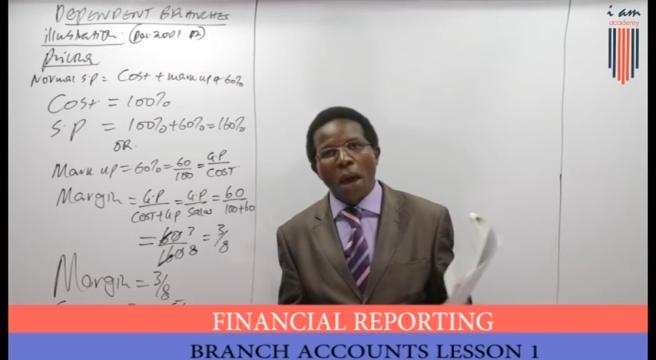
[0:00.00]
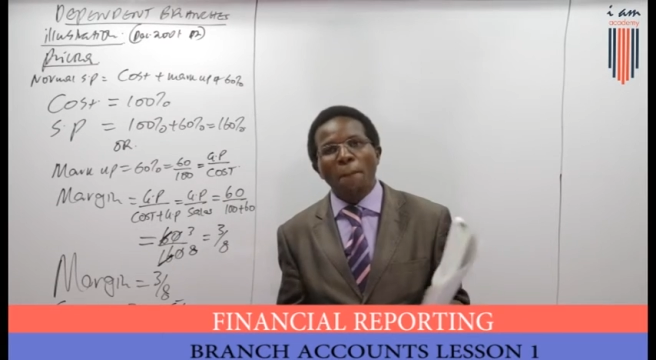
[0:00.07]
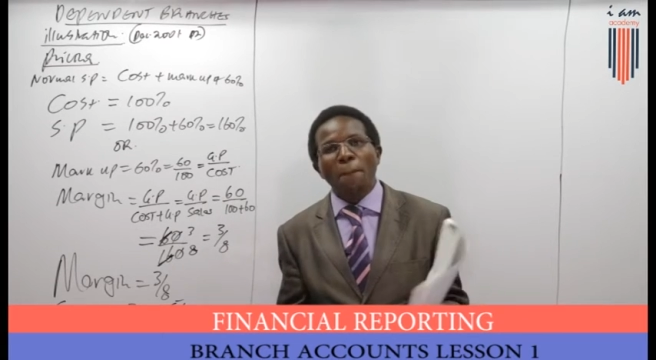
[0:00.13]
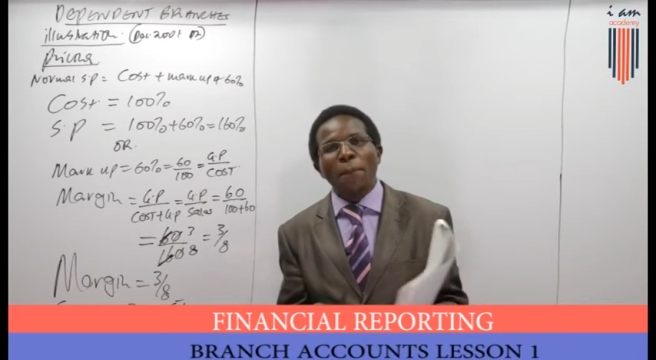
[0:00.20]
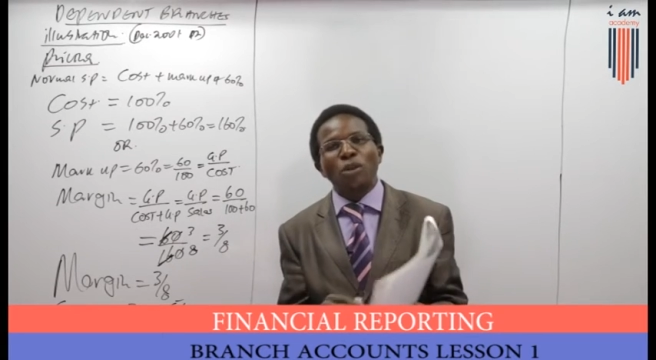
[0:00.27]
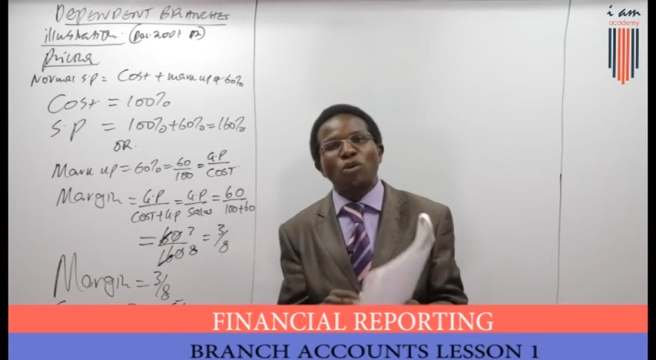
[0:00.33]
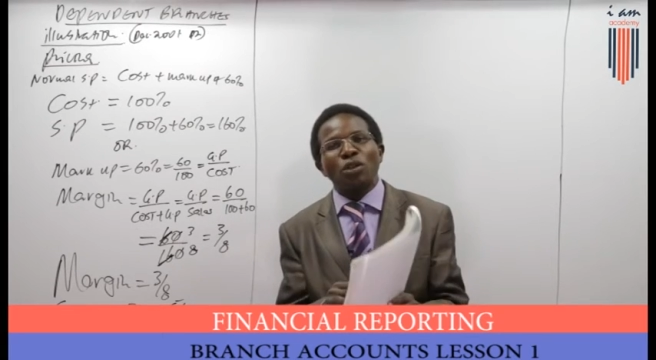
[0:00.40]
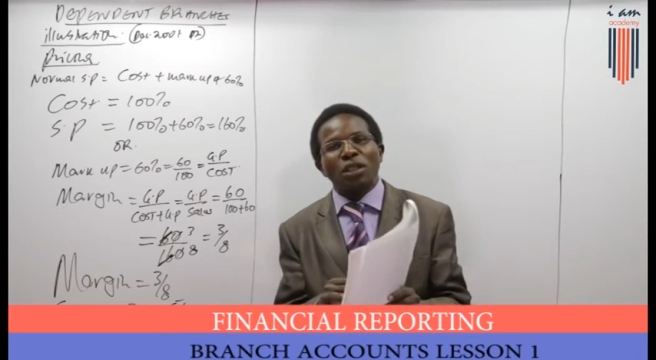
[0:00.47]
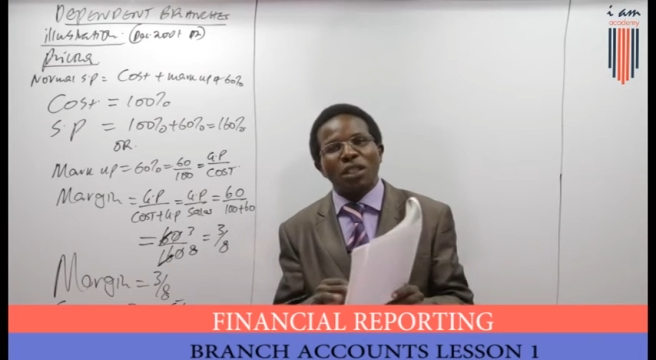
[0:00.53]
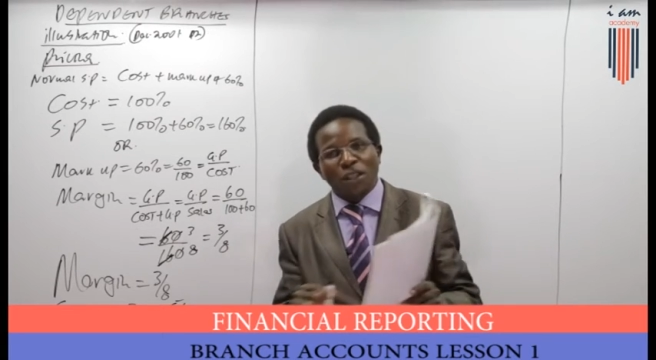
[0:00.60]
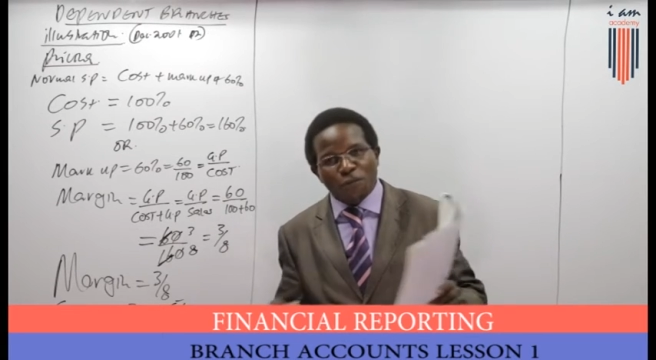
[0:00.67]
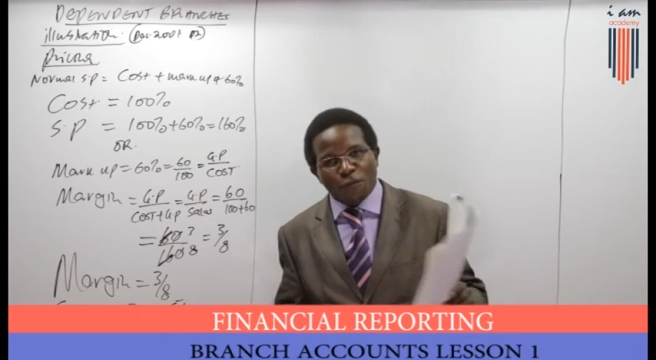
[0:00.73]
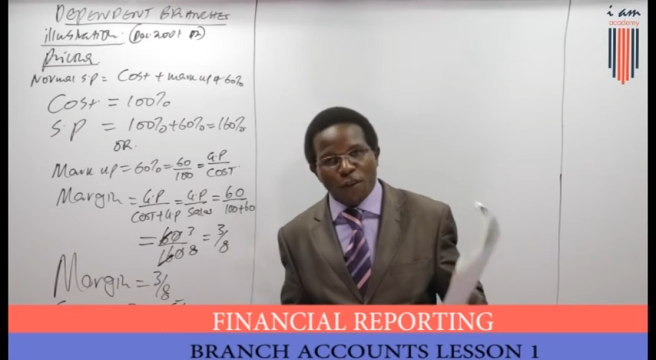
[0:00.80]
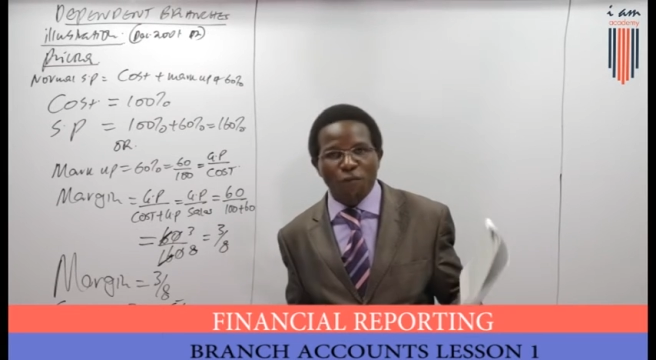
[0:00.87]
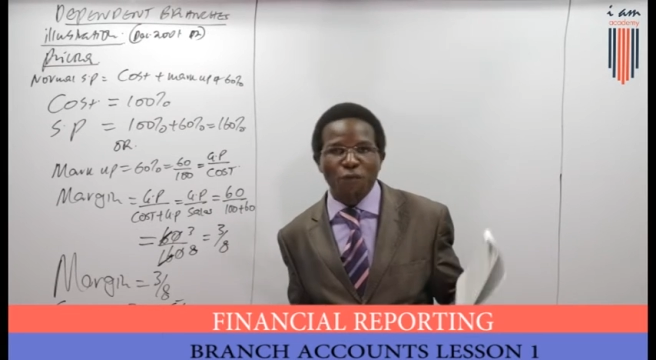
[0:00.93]
but with
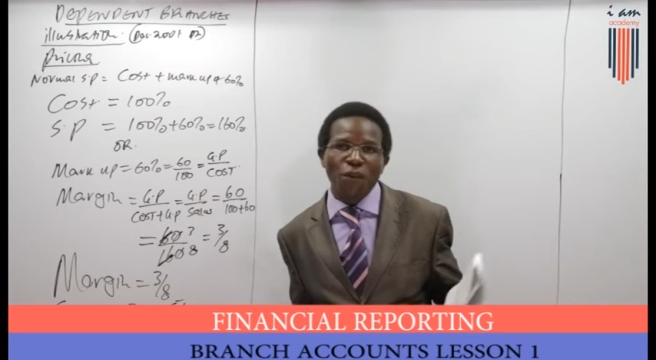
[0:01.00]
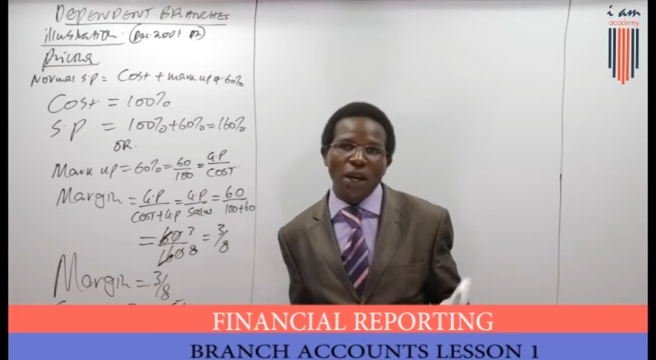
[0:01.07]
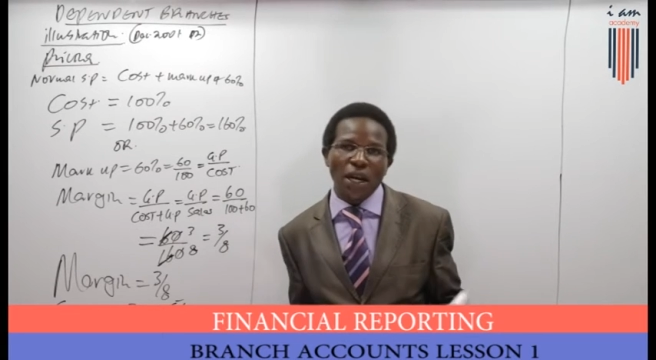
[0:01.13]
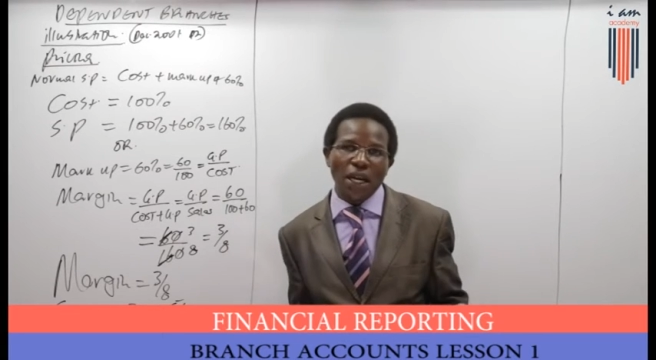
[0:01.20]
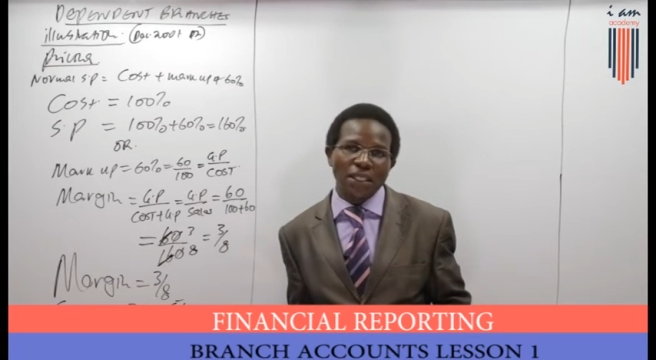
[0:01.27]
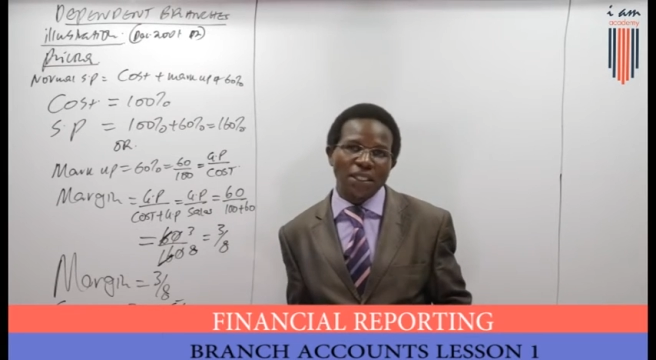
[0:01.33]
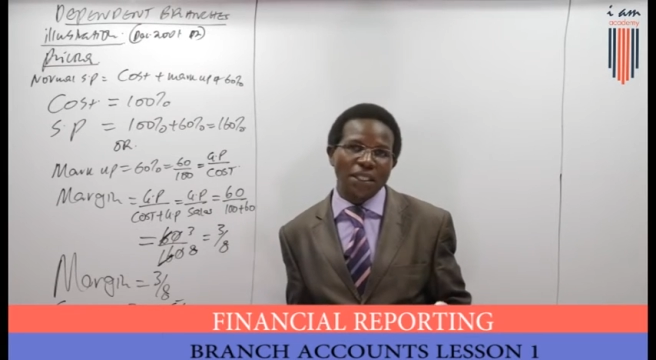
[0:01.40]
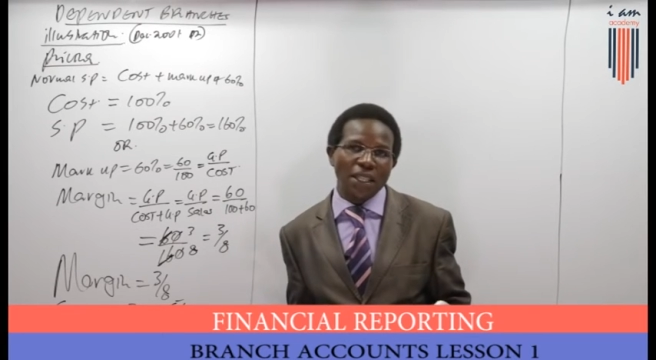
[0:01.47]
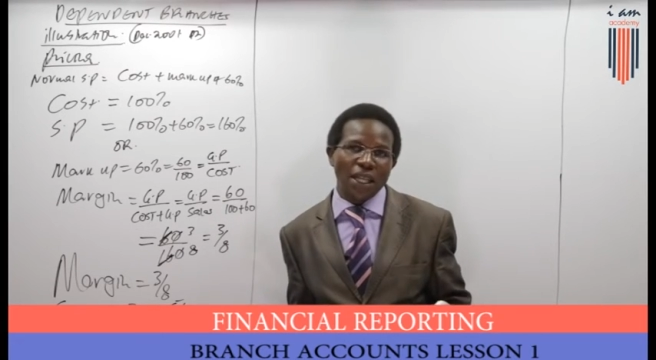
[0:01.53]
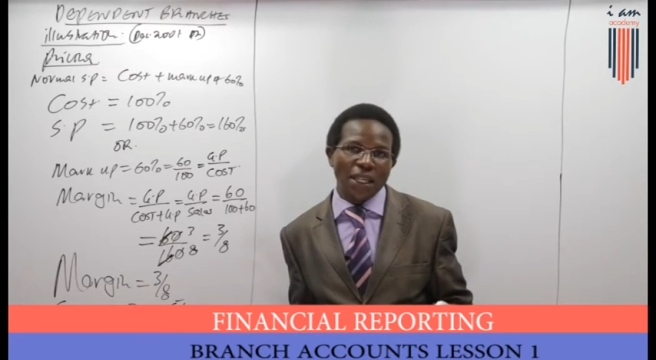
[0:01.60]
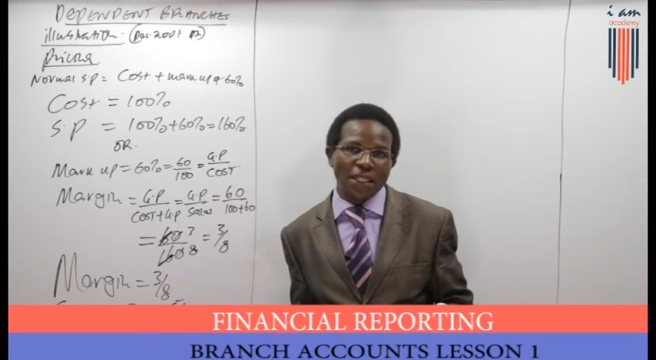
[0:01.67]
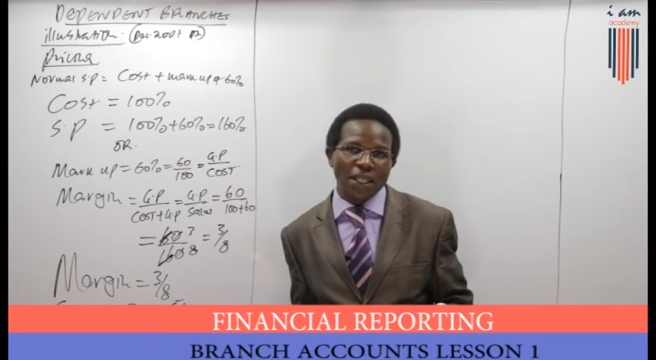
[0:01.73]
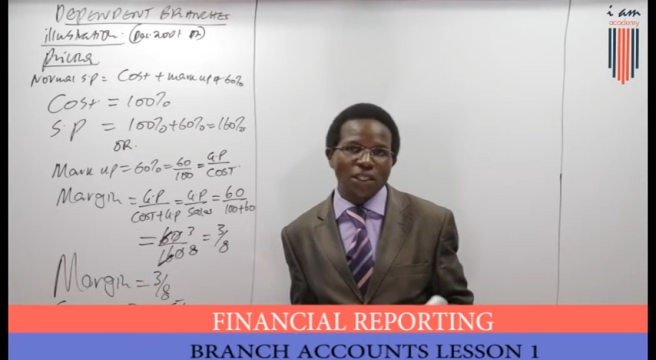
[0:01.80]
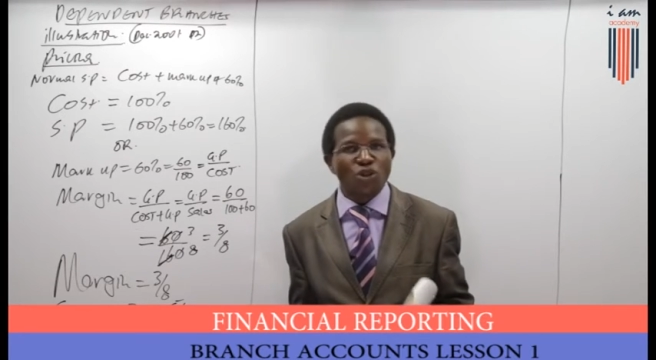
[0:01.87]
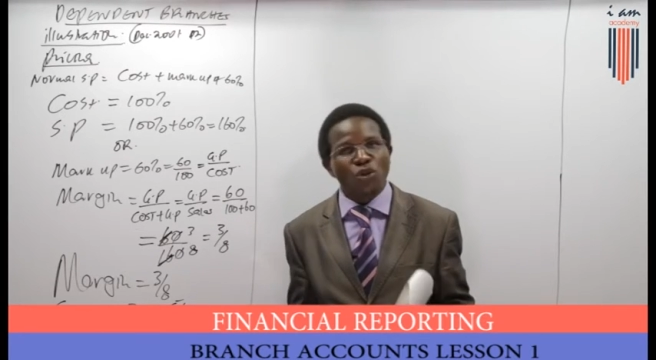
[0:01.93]
different figures in that case.